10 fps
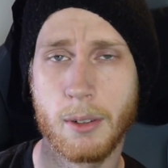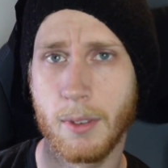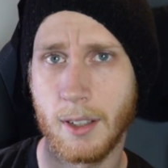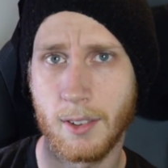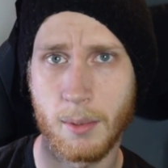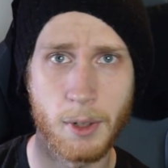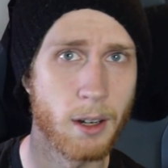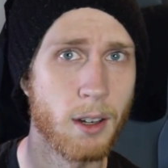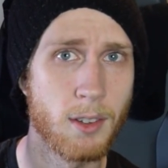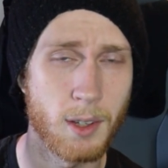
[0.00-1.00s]
the
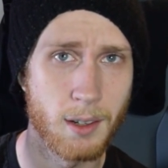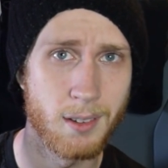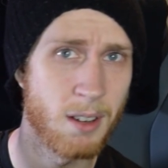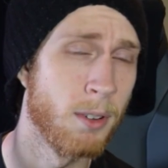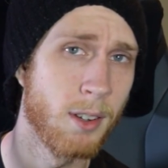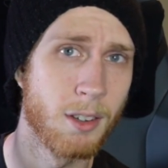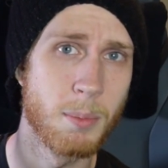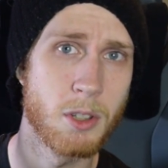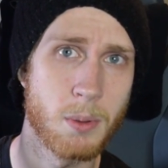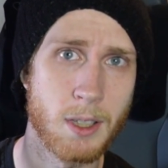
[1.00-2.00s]
similarities and differences
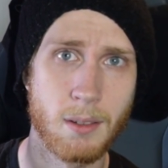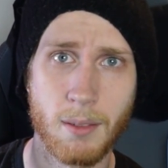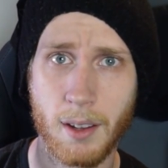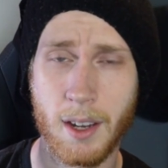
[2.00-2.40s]
between